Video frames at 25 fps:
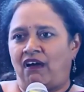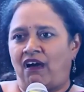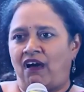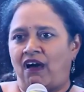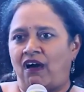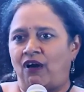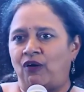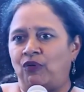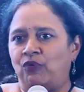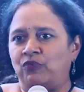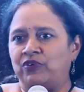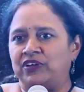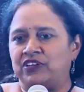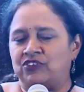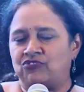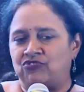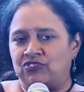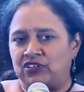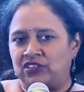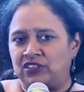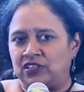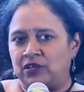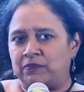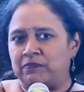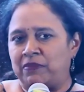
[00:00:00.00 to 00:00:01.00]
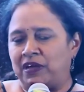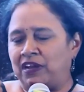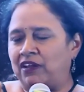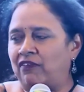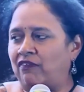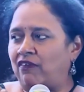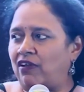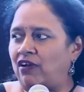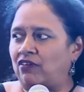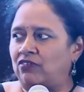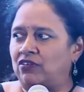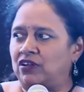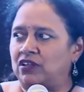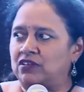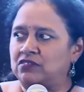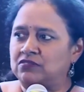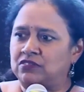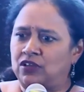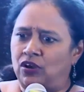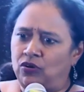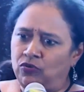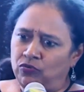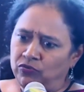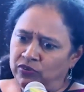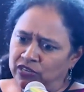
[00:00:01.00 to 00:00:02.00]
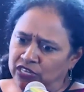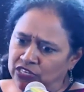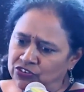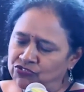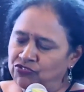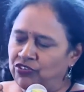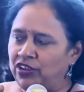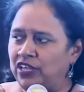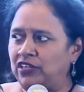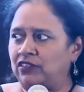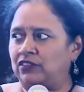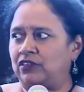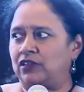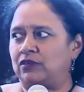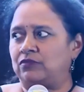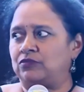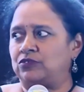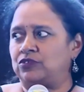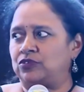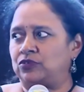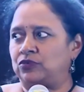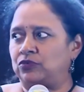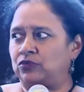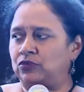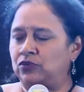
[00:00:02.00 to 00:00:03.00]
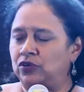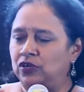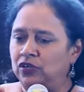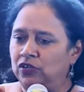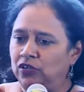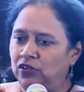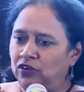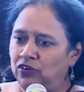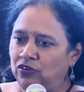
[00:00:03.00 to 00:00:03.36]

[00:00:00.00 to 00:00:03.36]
how we treat the men around us, how we train them to